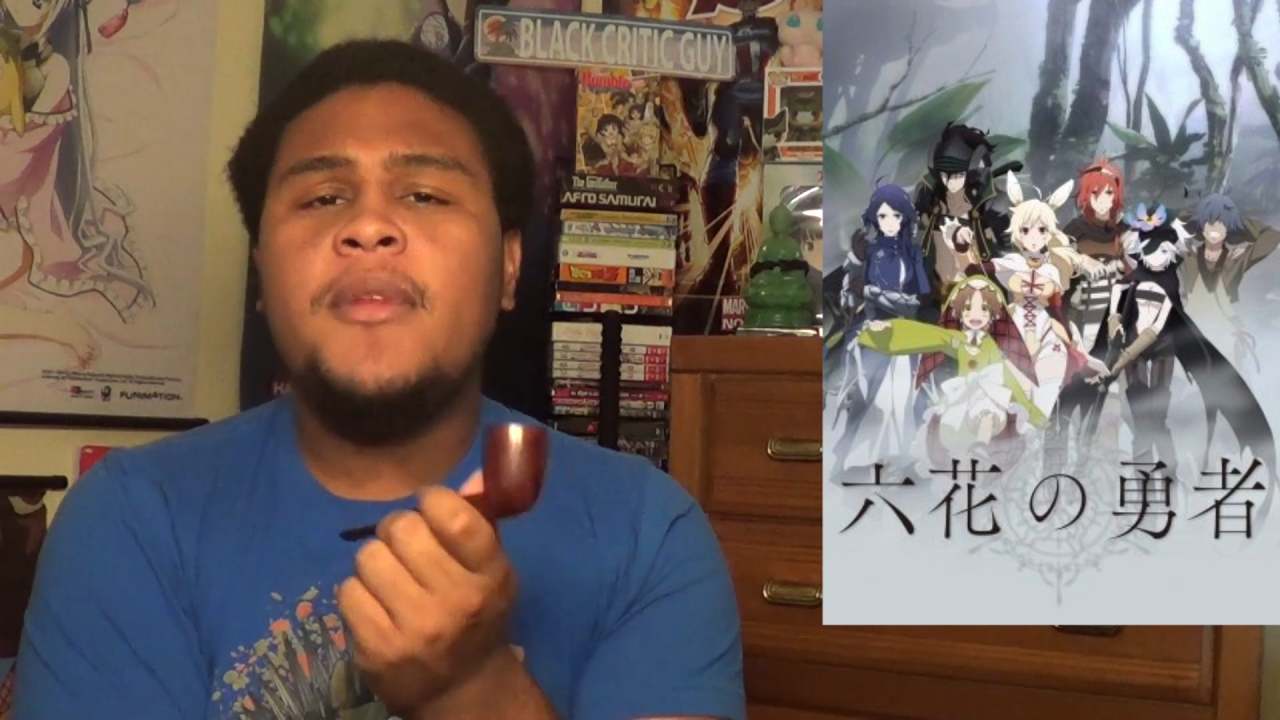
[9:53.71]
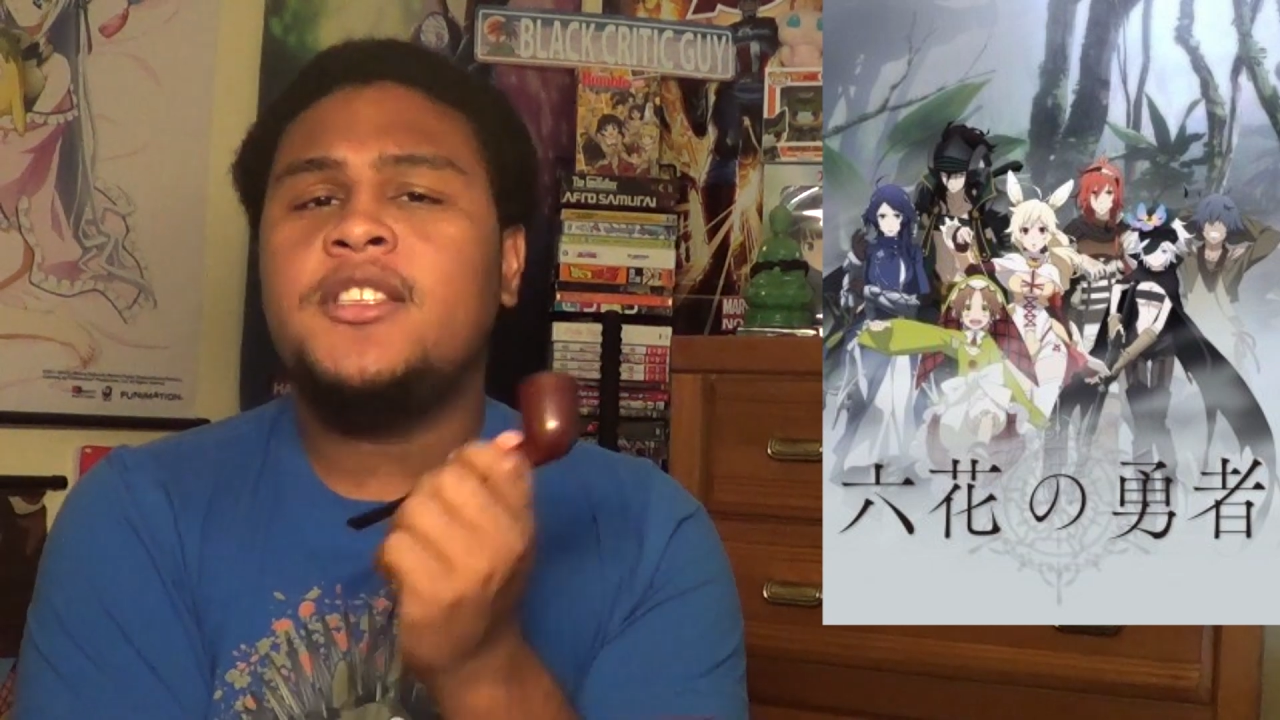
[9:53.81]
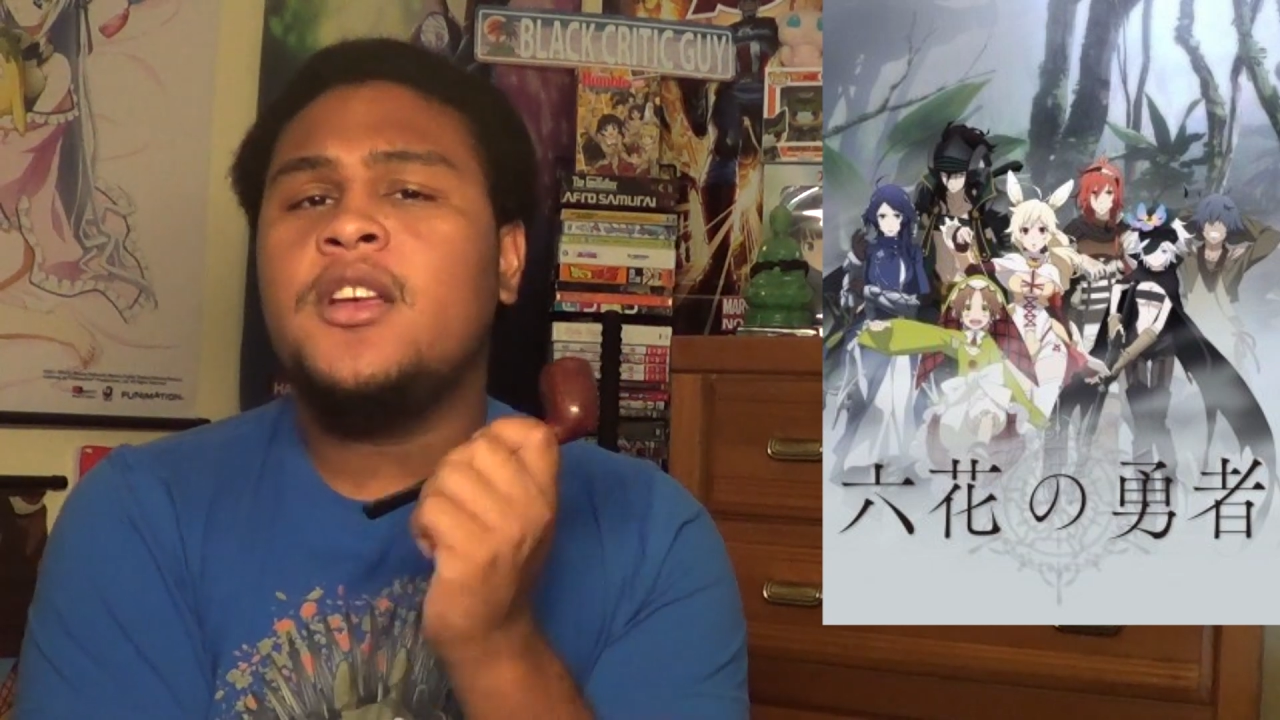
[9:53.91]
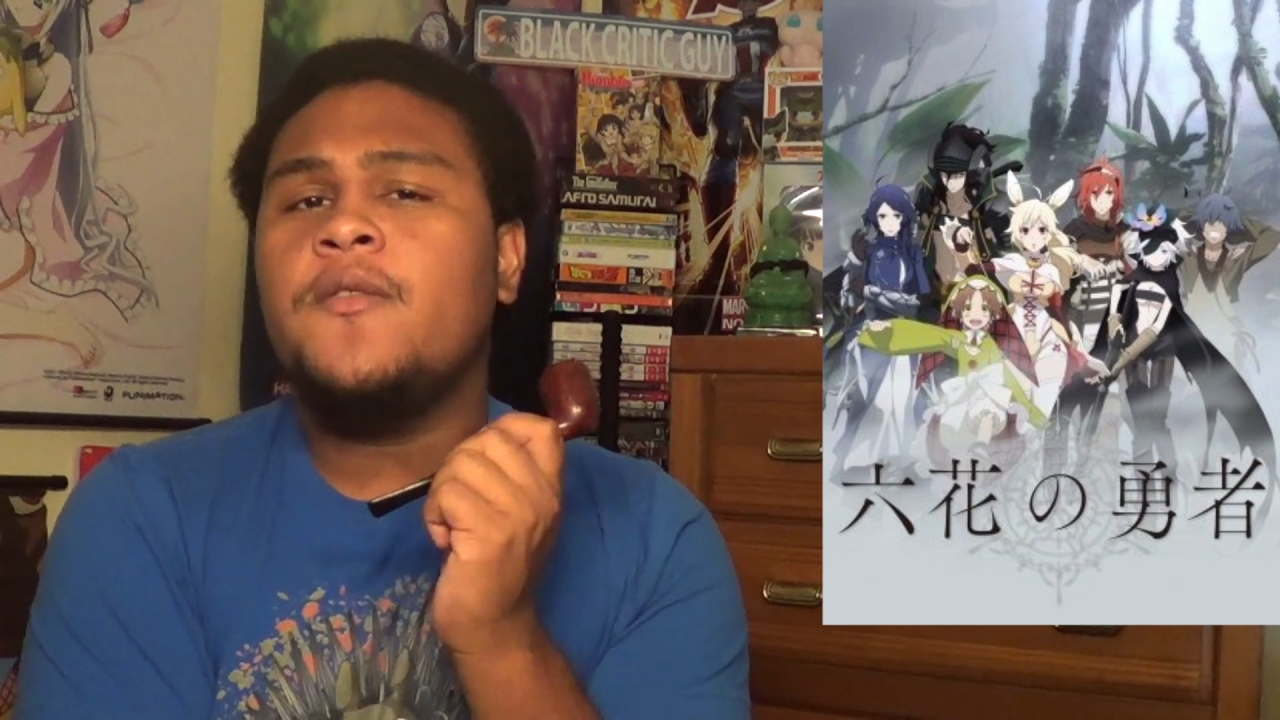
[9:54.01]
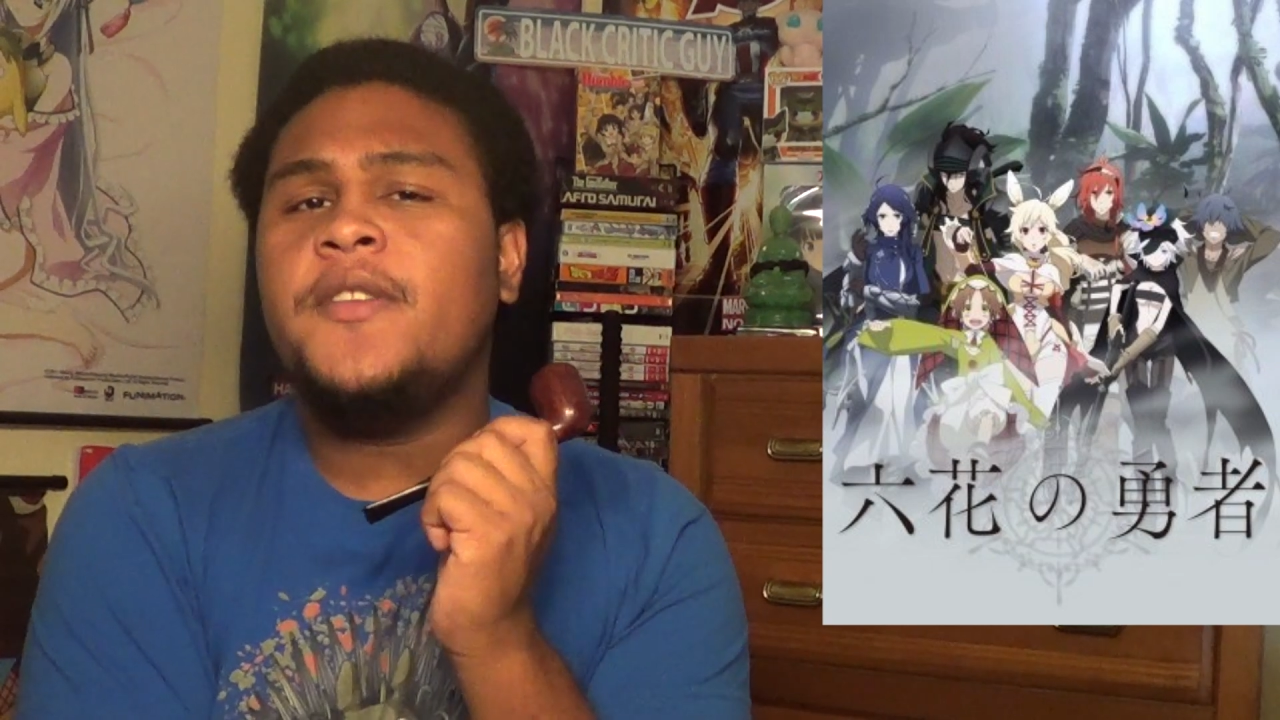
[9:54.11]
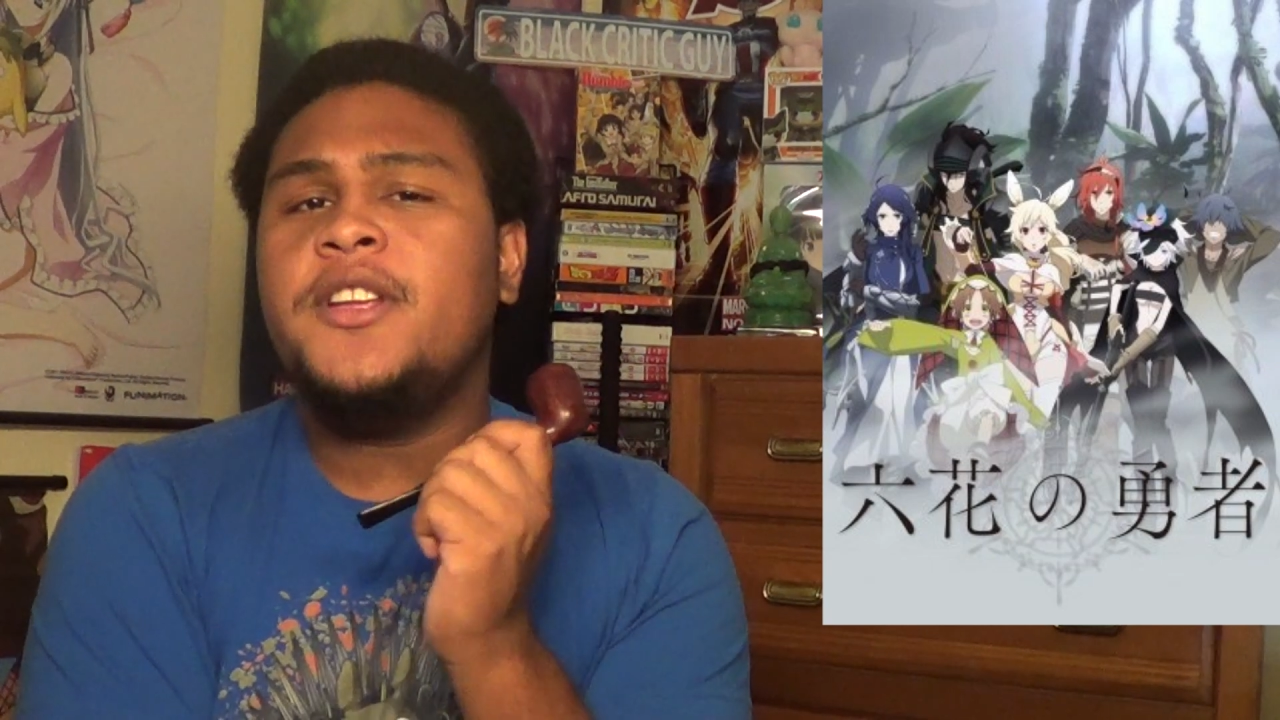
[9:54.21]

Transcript: myself